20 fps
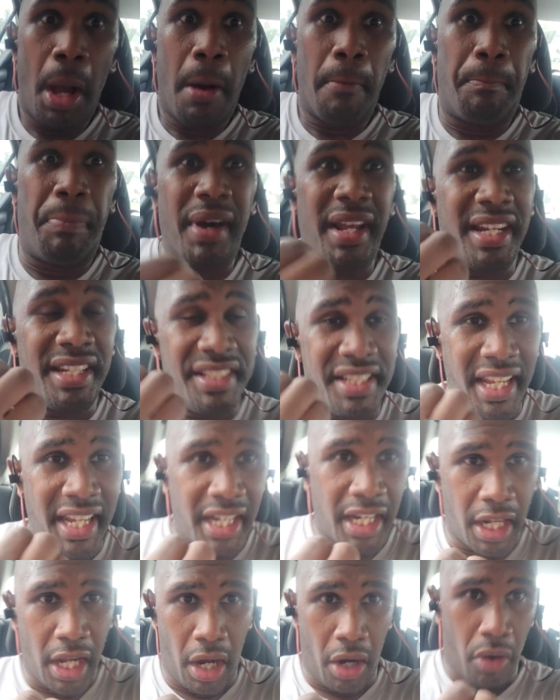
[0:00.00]
but it
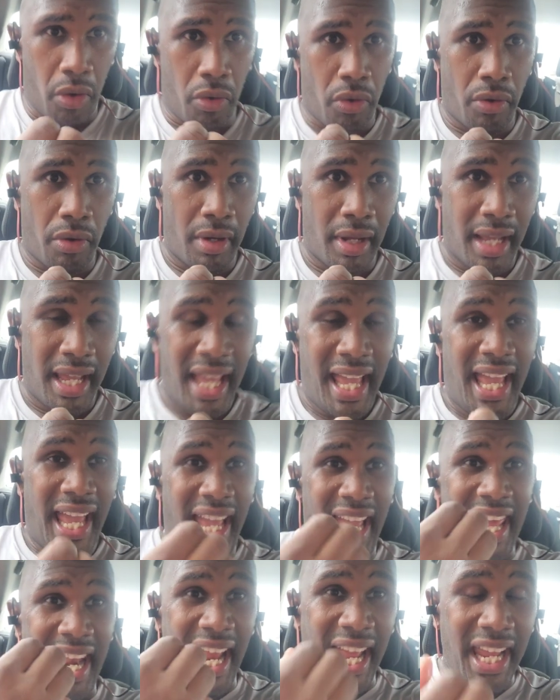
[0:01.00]
didn't go.
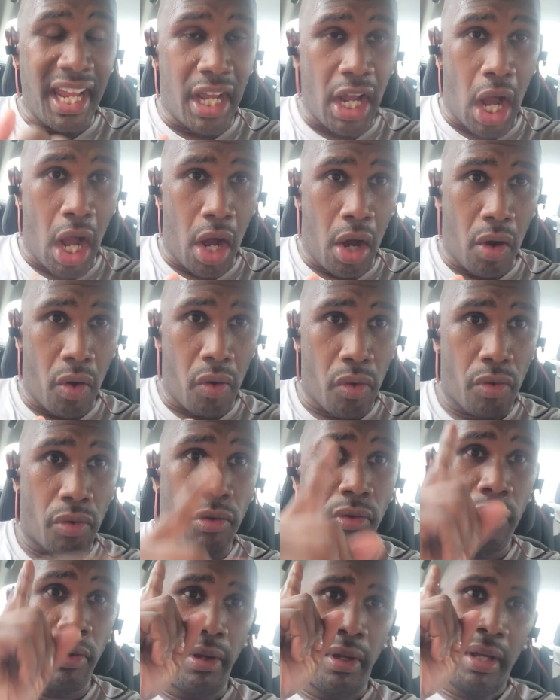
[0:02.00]
It ain't gone
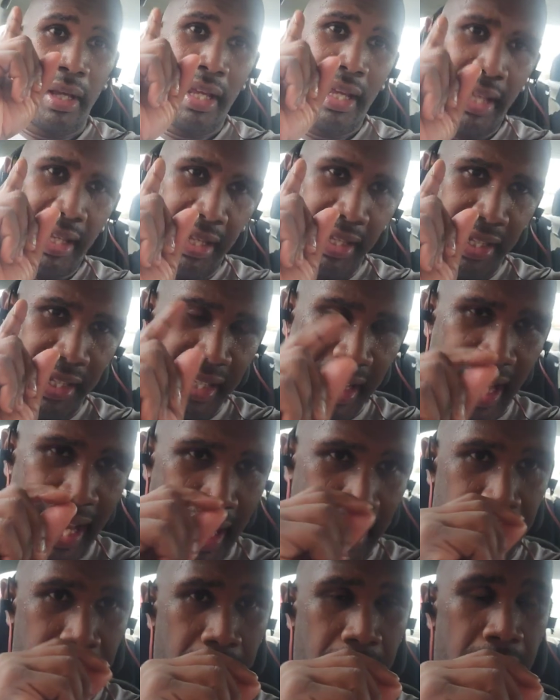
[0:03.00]

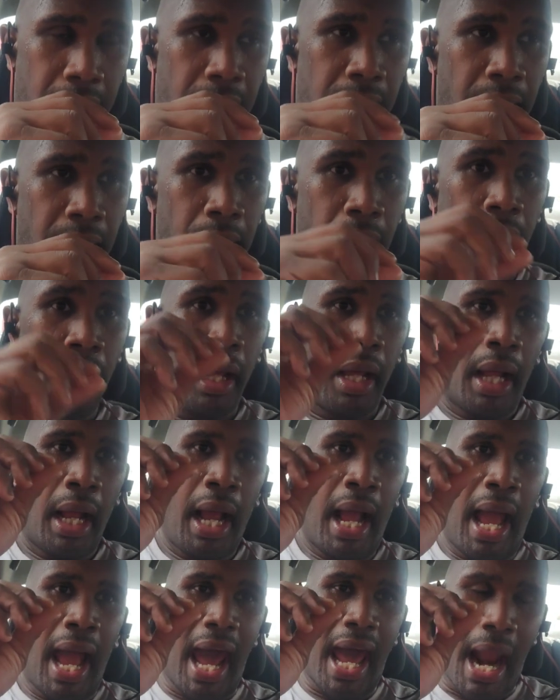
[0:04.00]
yet.
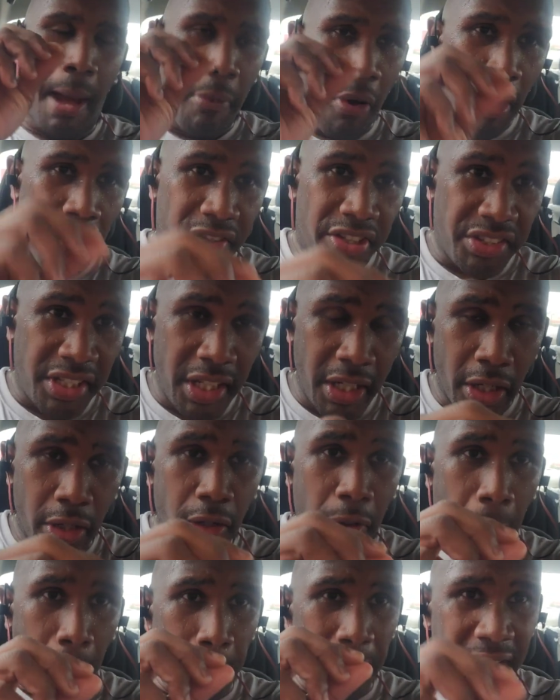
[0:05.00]
And I'm gonna
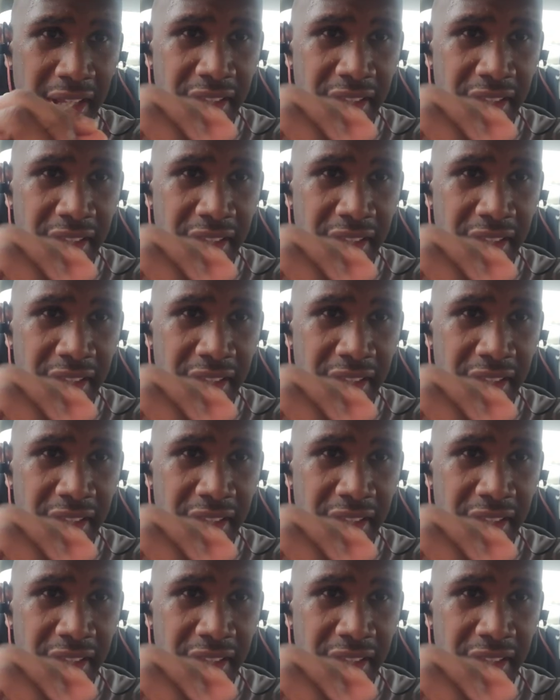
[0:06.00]
still be